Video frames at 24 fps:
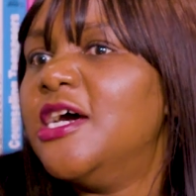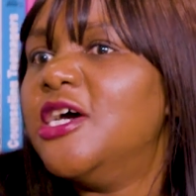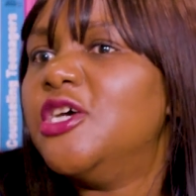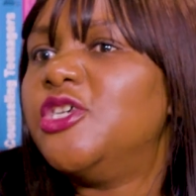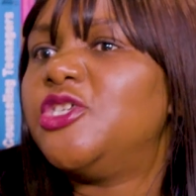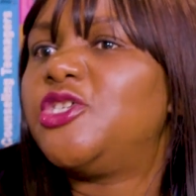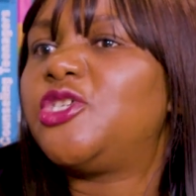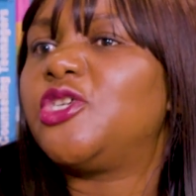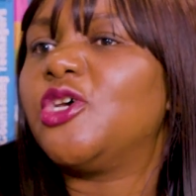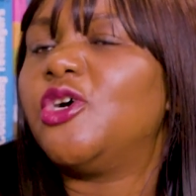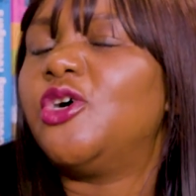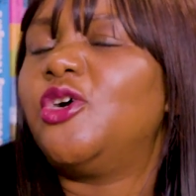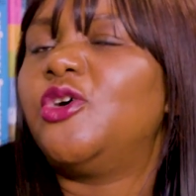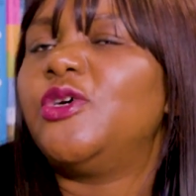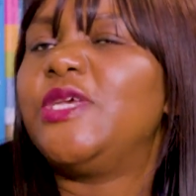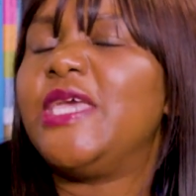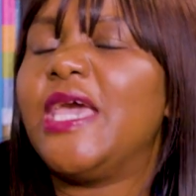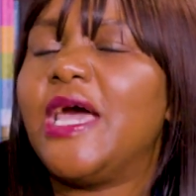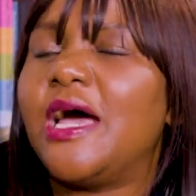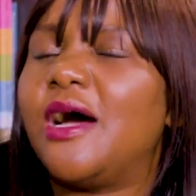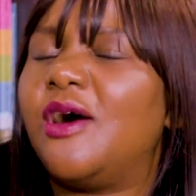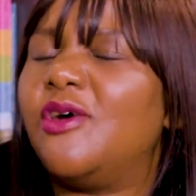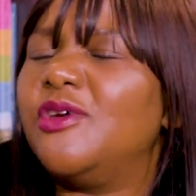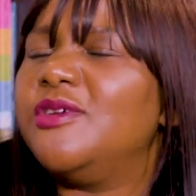So
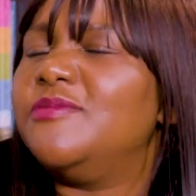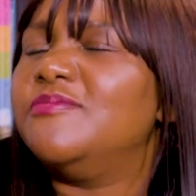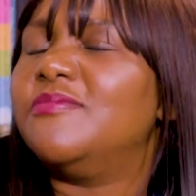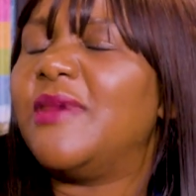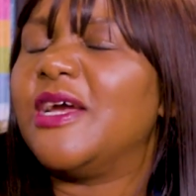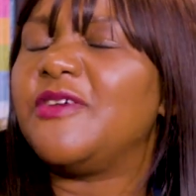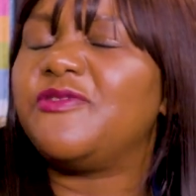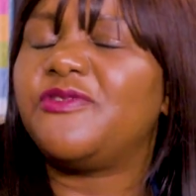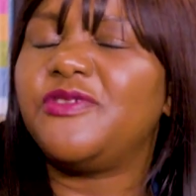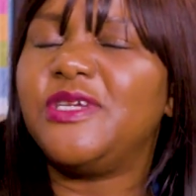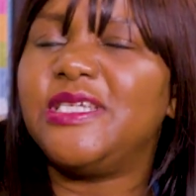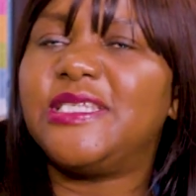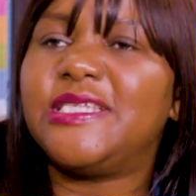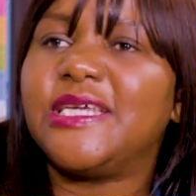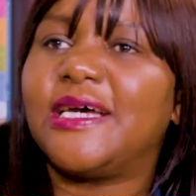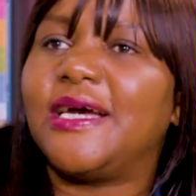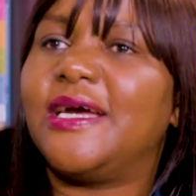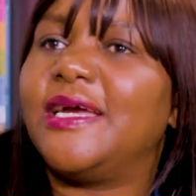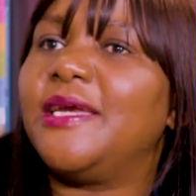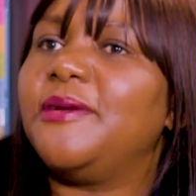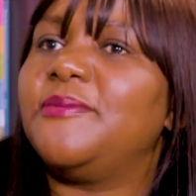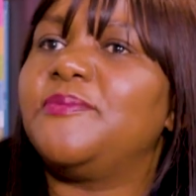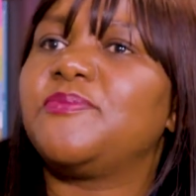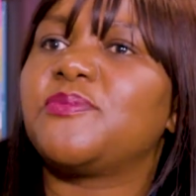yeah, on my free
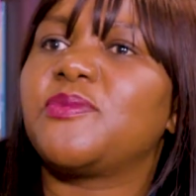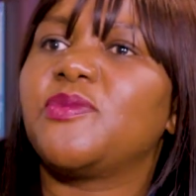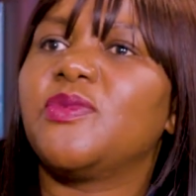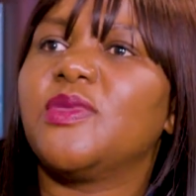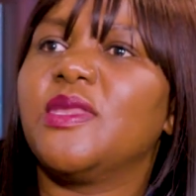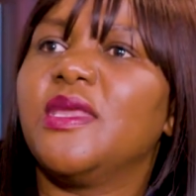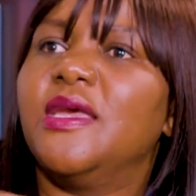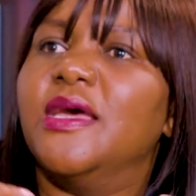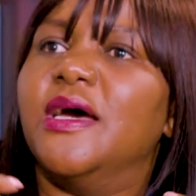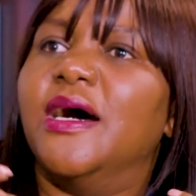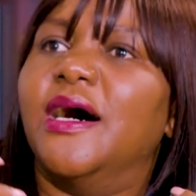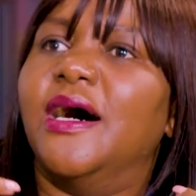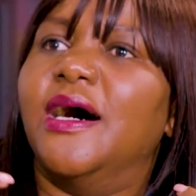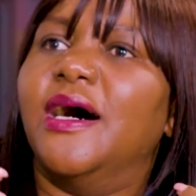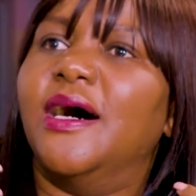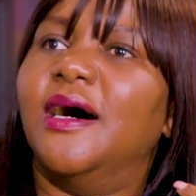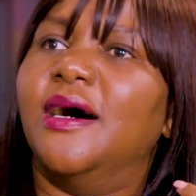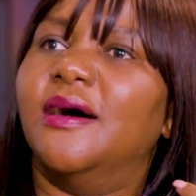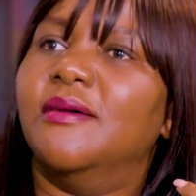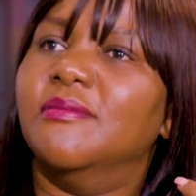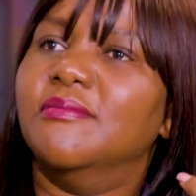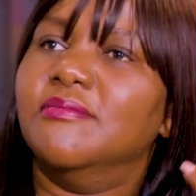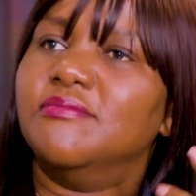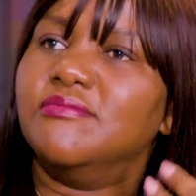time,
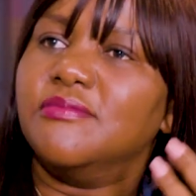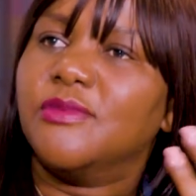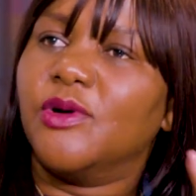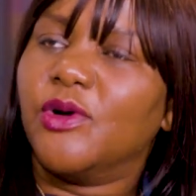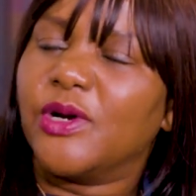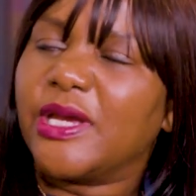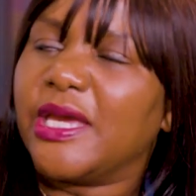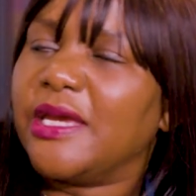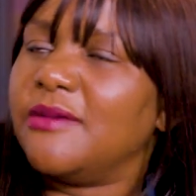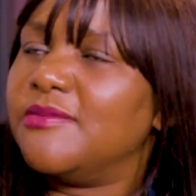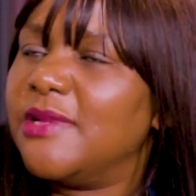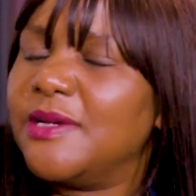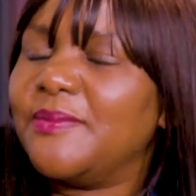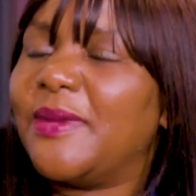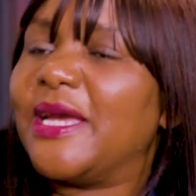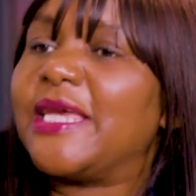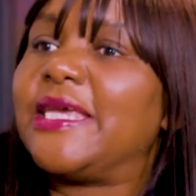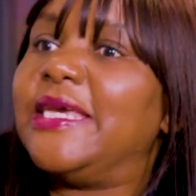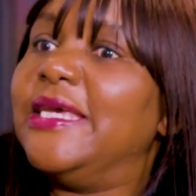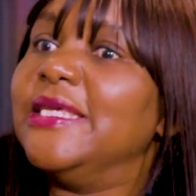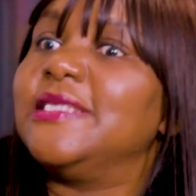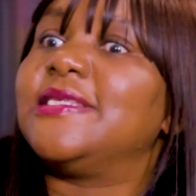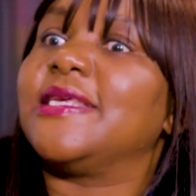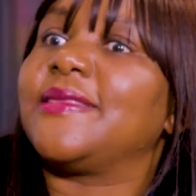when my
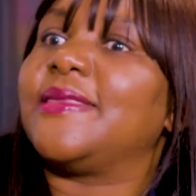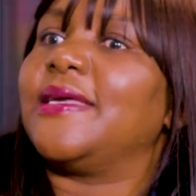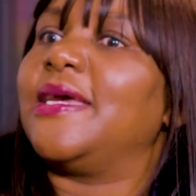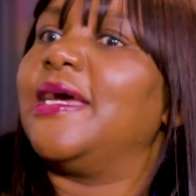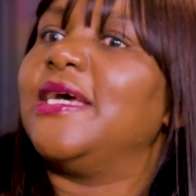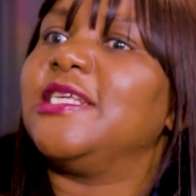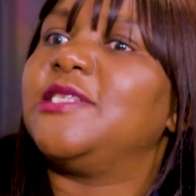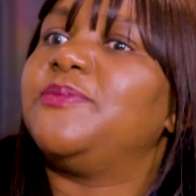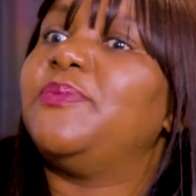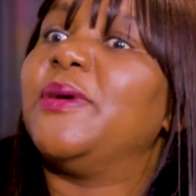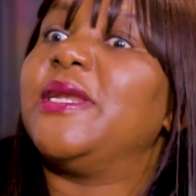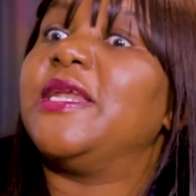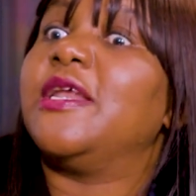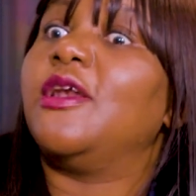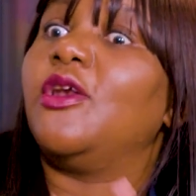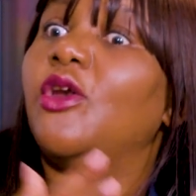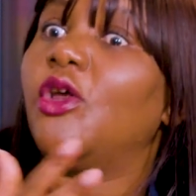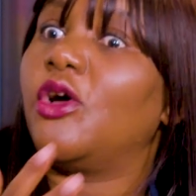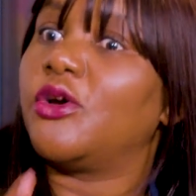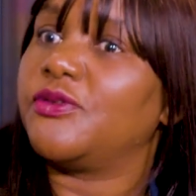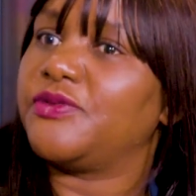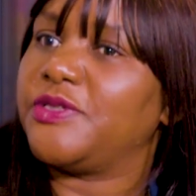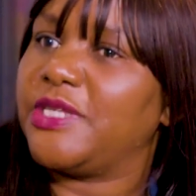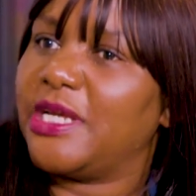kids are there, I spend a
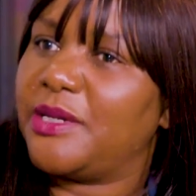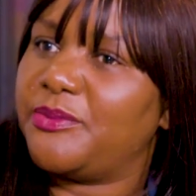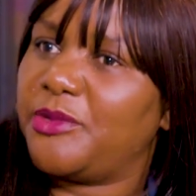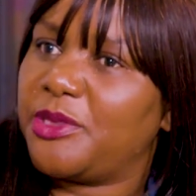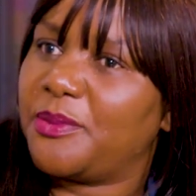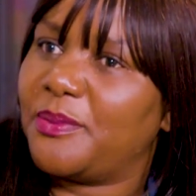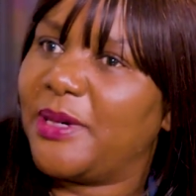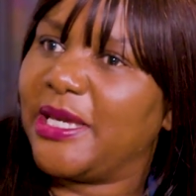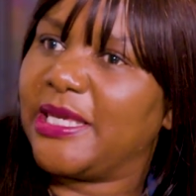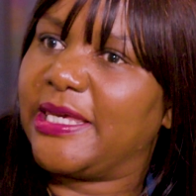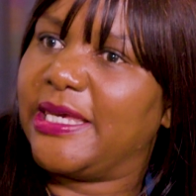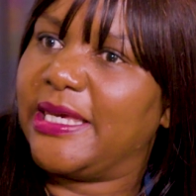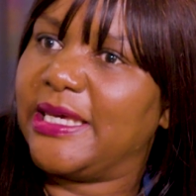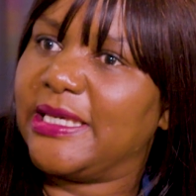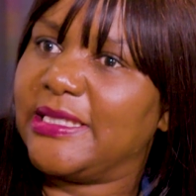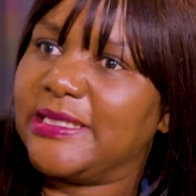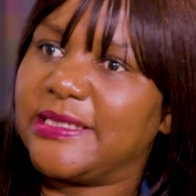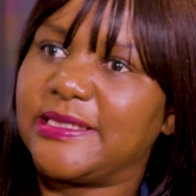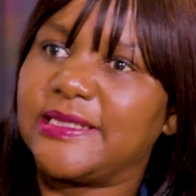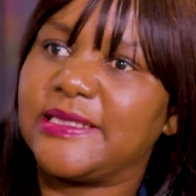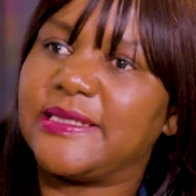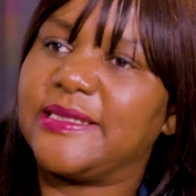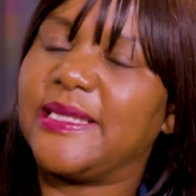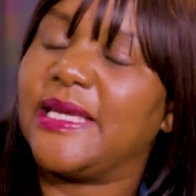lot of time with my
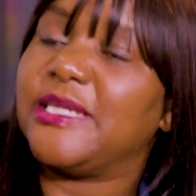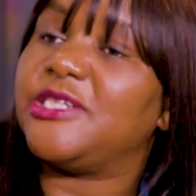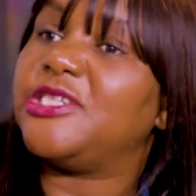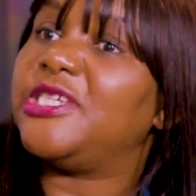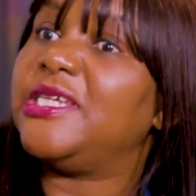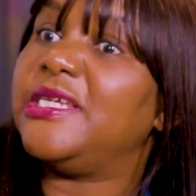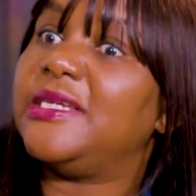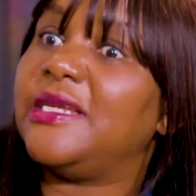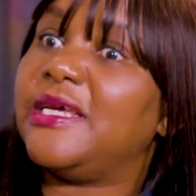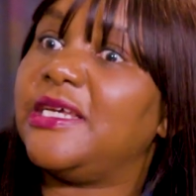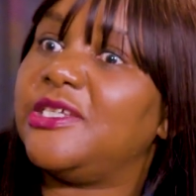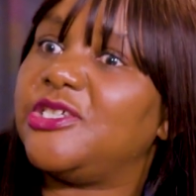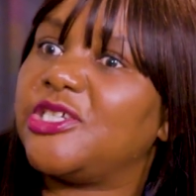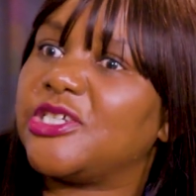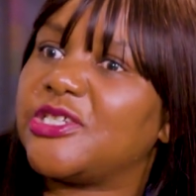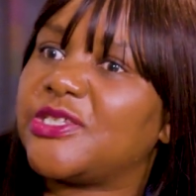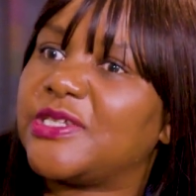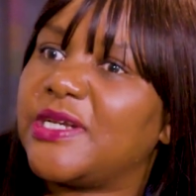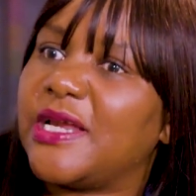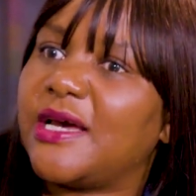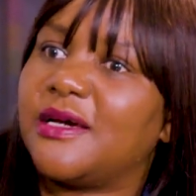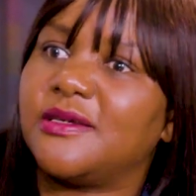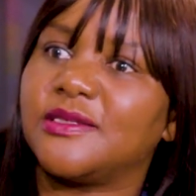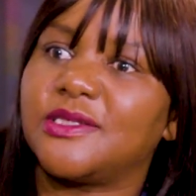kids. They're teenagers
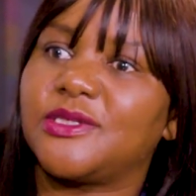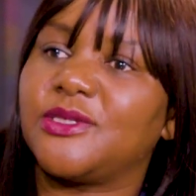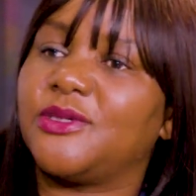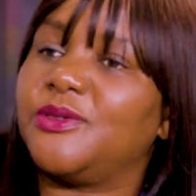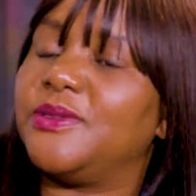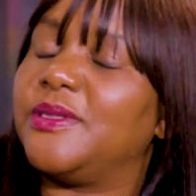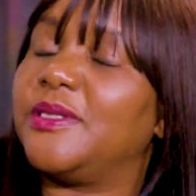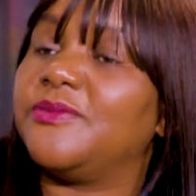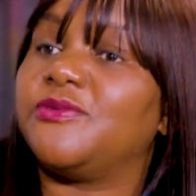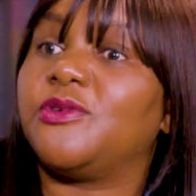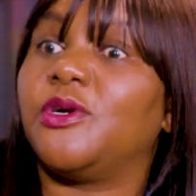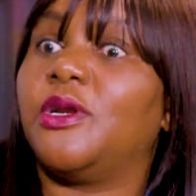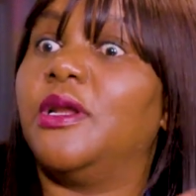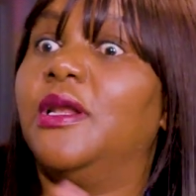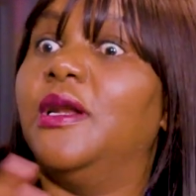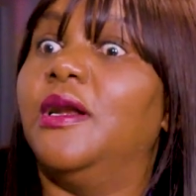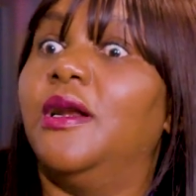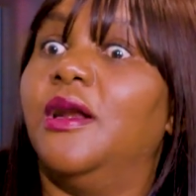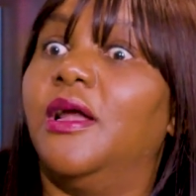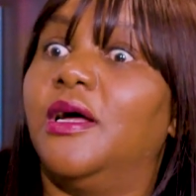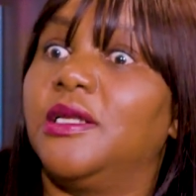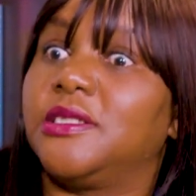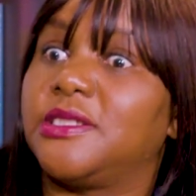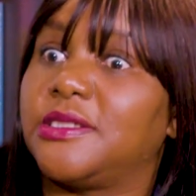now, so they've got
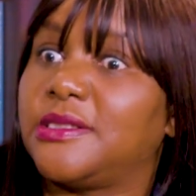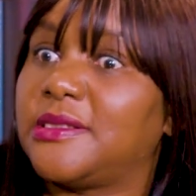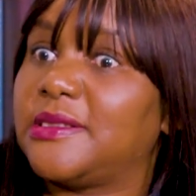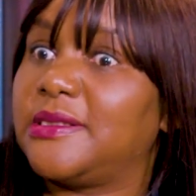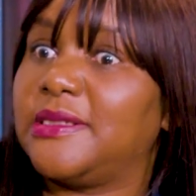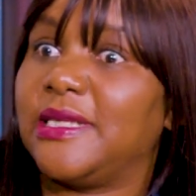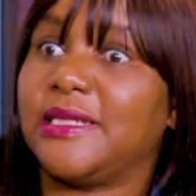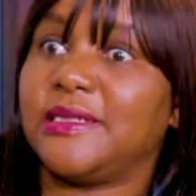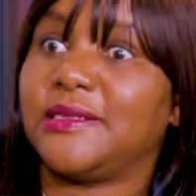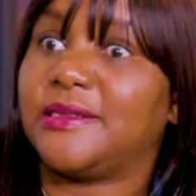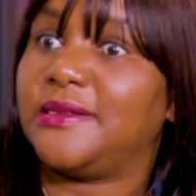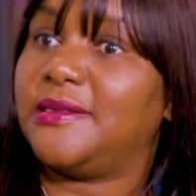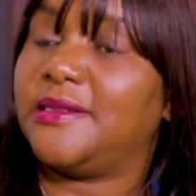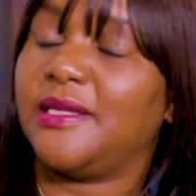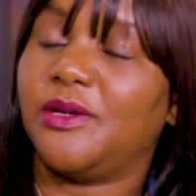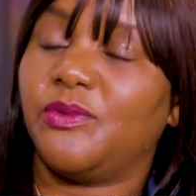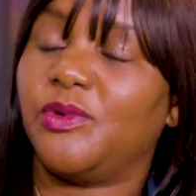lots that they